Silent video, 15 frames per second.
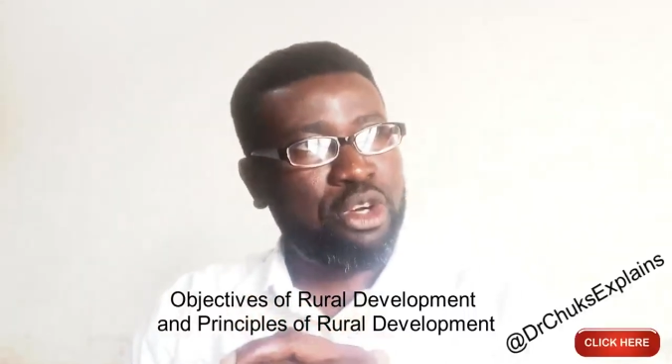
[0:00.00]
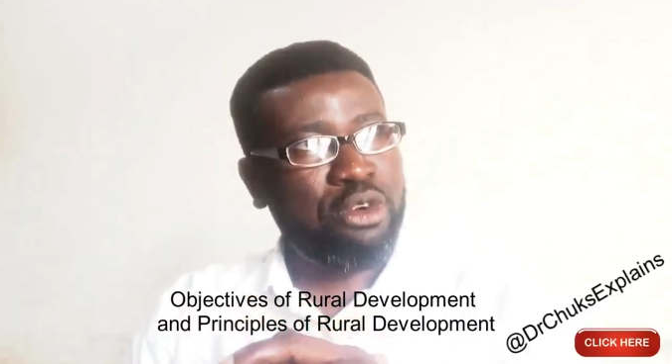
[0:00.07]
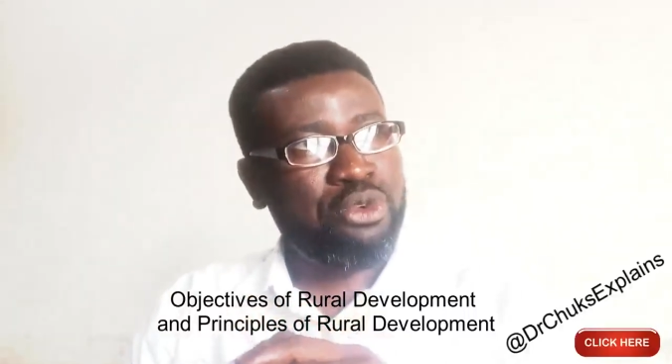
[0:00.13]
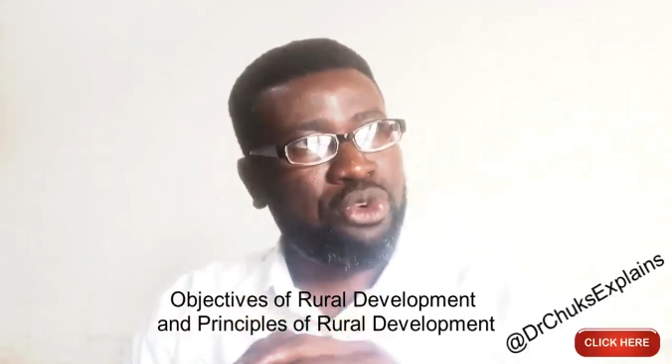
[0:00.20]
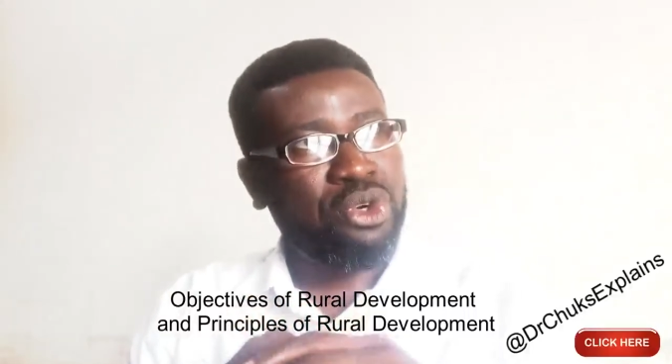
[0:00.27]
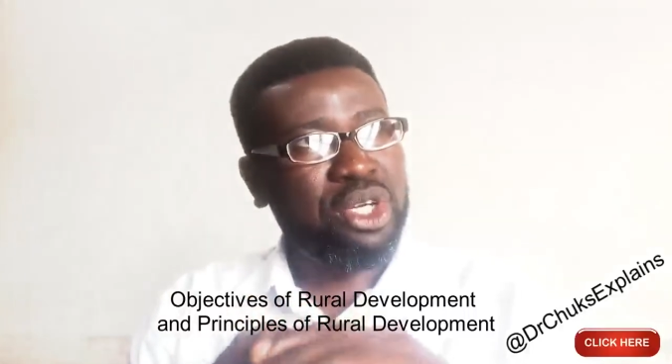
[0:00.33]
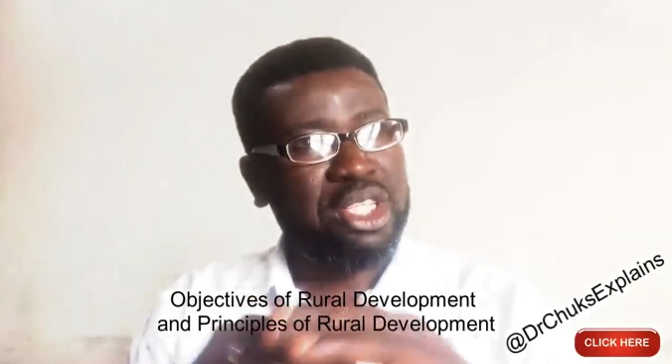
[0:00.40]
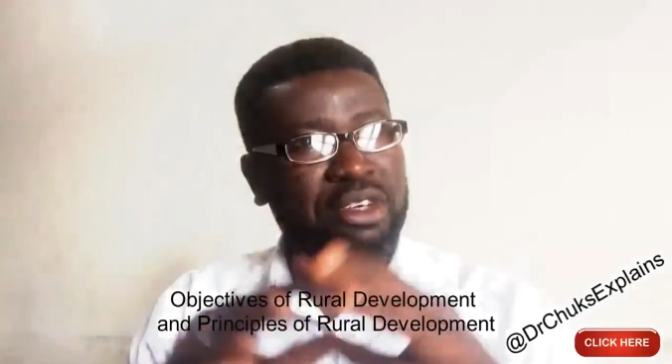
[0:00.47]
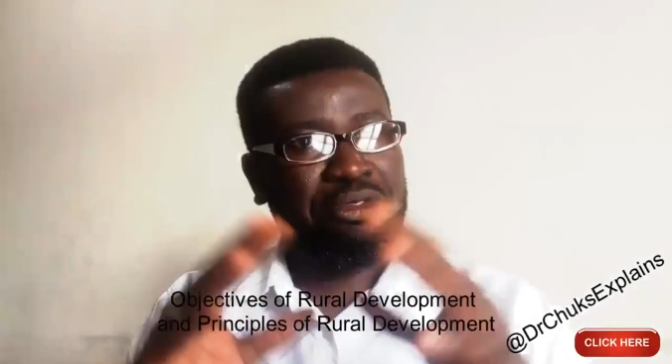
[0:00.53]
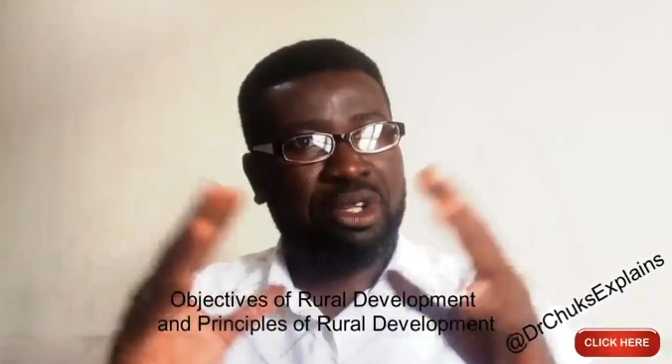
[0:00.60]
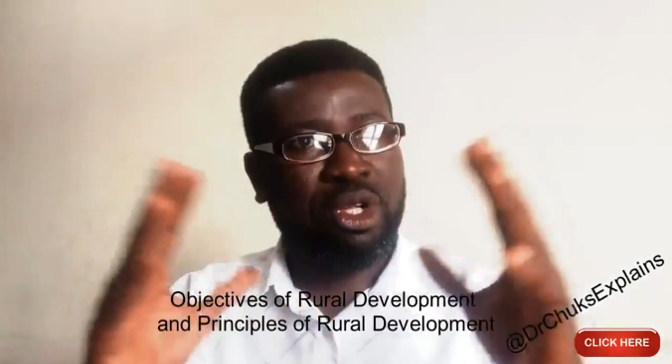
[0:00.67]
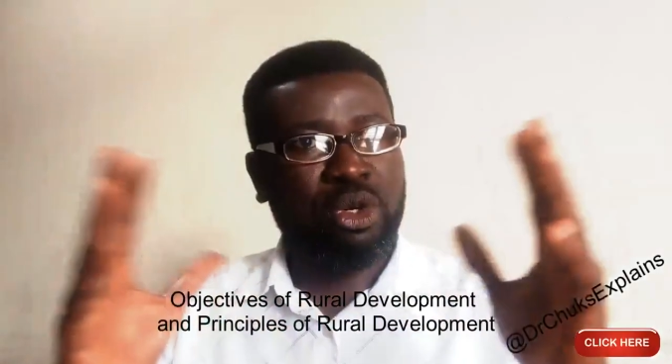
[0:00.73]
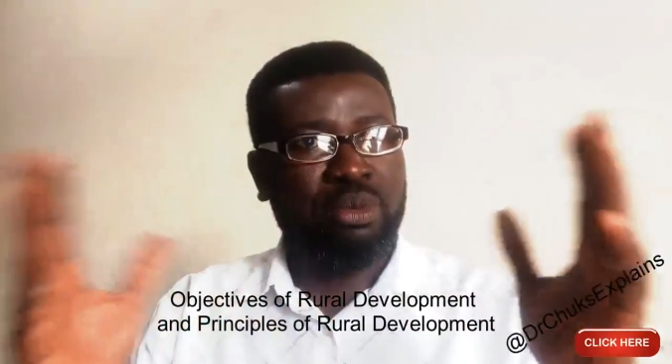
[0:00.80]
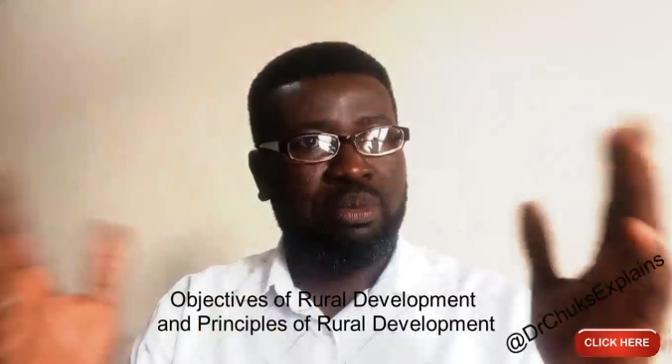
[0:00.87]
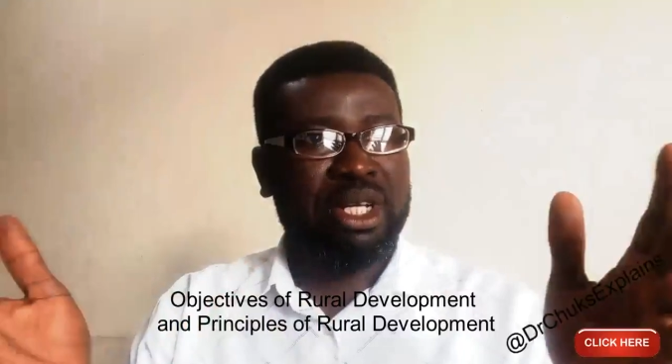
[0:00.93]
of rural
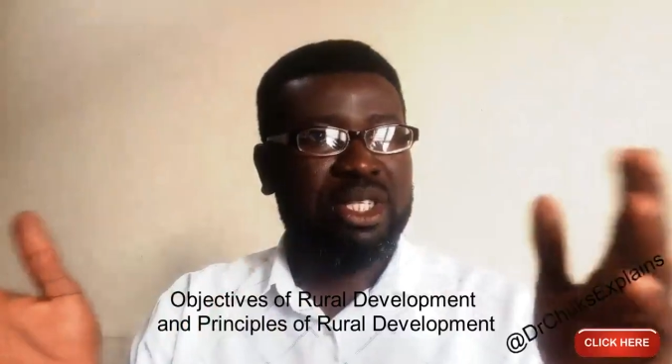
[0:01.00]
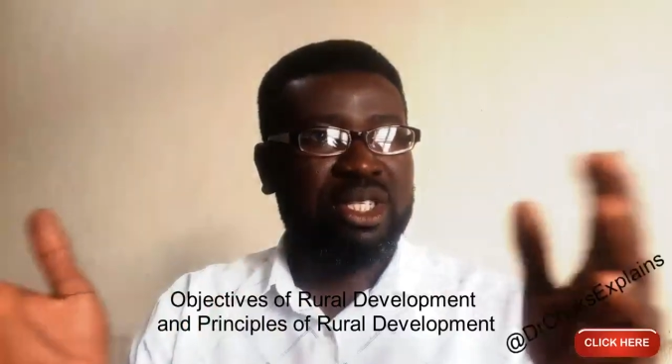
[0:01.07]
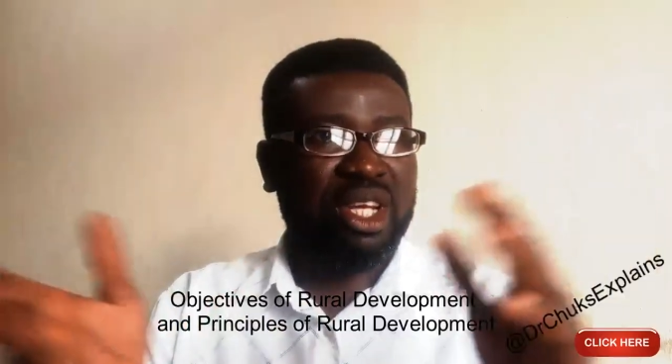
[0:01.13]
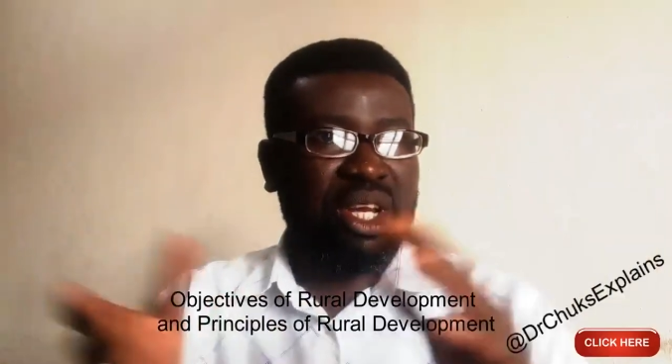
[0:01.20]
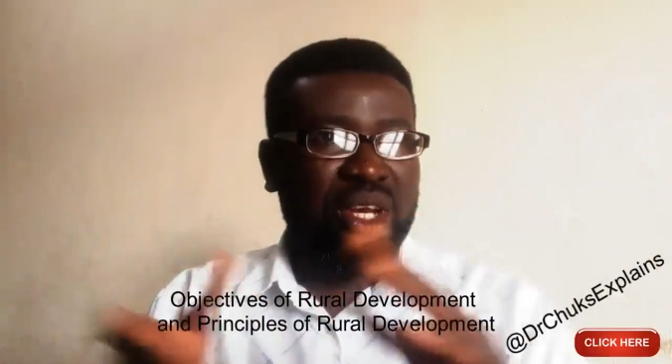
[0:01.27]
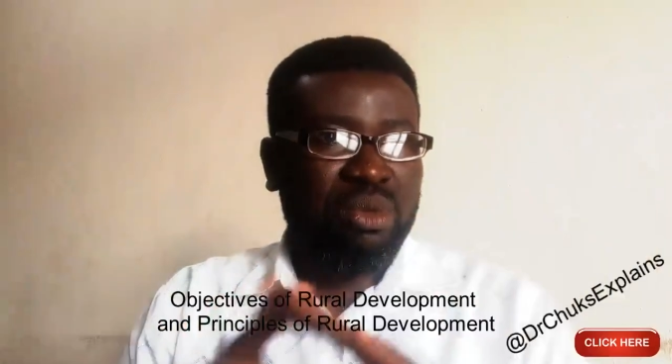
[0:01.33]
development.